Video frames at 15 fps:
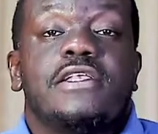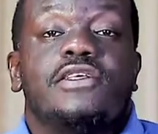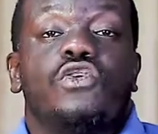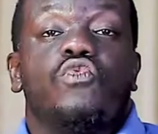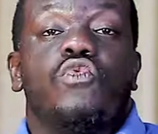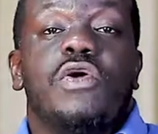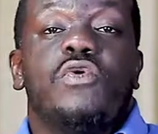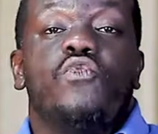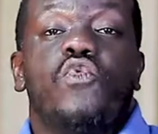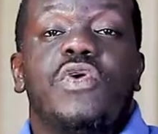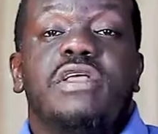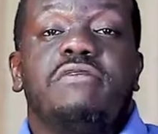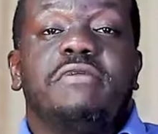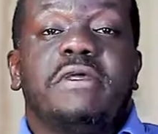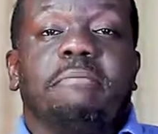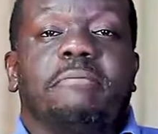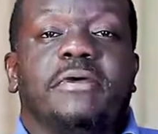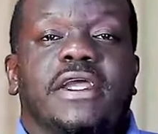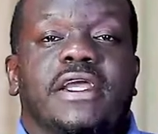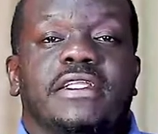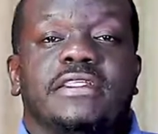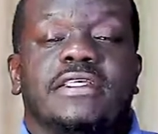So when we
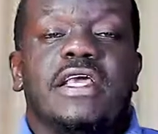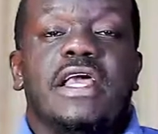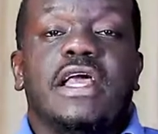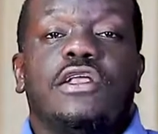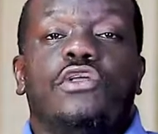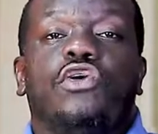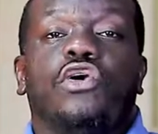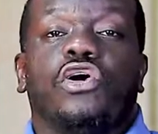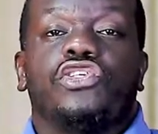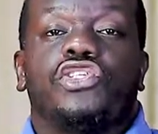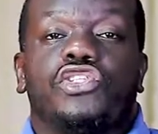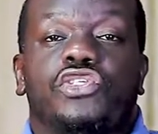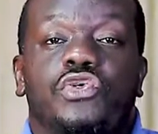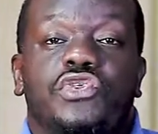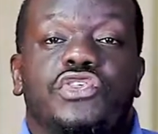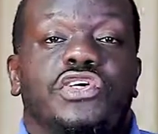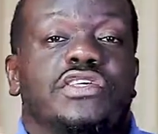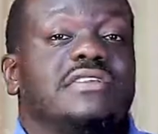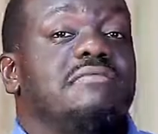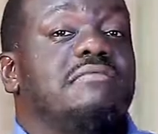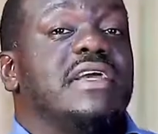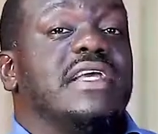repent, God shows
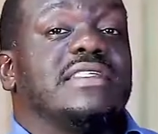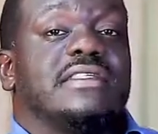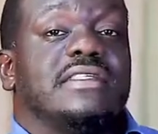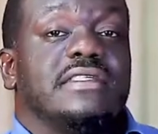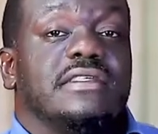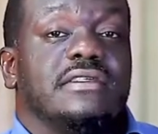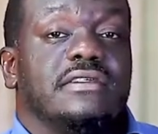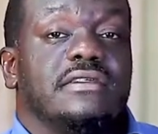us mercy.